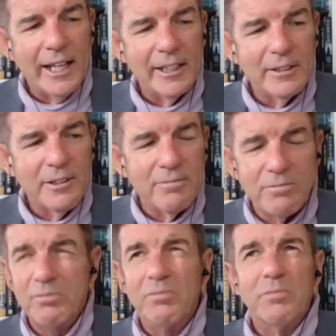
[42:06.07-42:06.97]
And
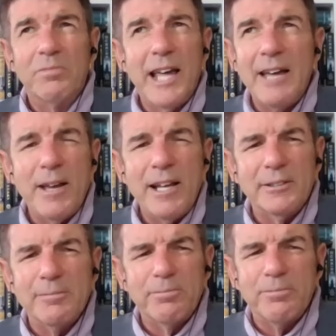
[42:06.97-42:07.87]
that
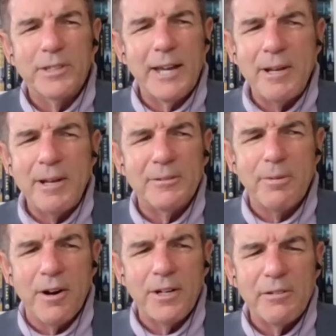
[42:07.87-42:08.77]
makes
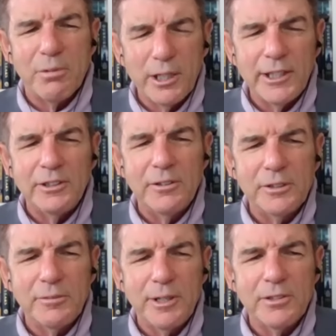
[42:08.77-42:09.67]
a party really
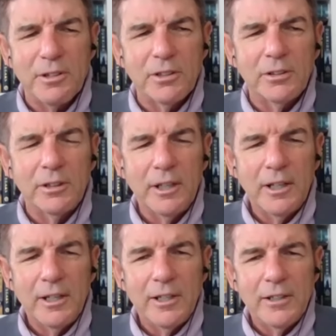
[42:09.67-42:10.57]
do some internal
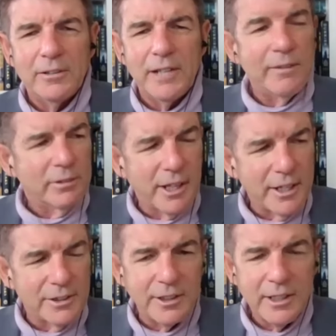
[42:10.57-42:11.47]
navel
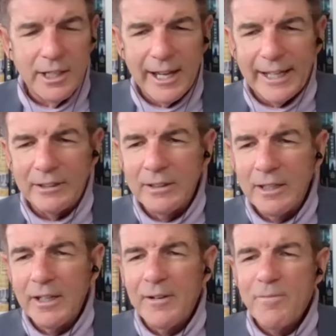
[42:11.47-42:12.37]
gazing. And
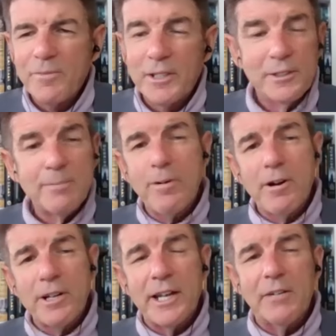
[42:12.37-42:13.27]
this is a
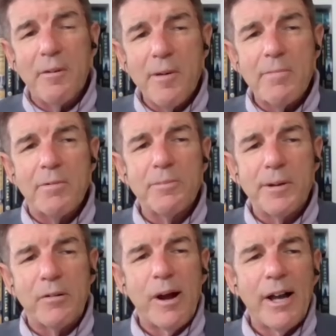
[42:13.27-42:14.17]
party you got to remember. It's
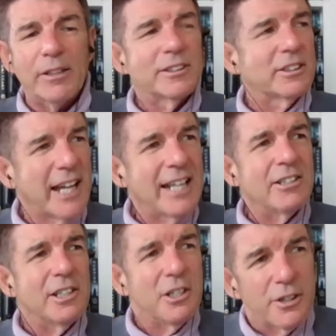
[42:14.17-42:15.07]
been around since
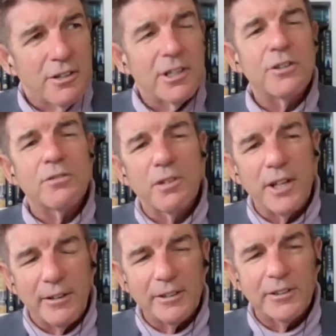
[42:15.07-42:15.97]

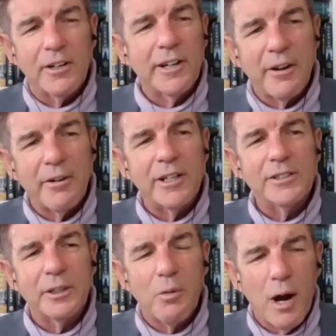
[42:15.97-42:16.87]
1933. It started out
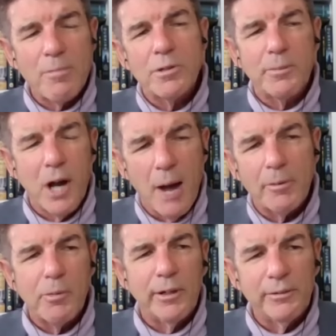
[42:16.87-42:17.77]
as the Cooperative
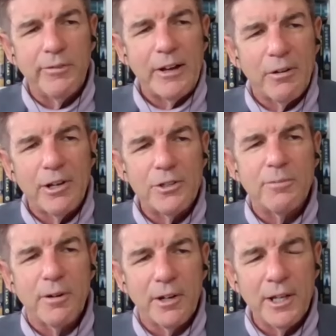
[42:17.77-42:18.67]
Commonwealth
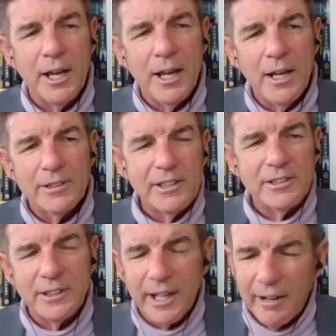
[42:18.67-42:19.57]
Federation Party,
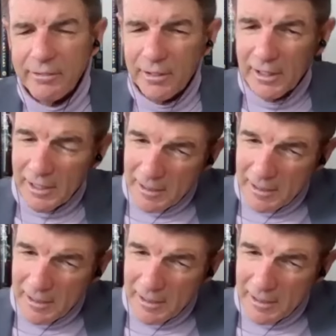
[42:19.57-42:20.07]
CCF.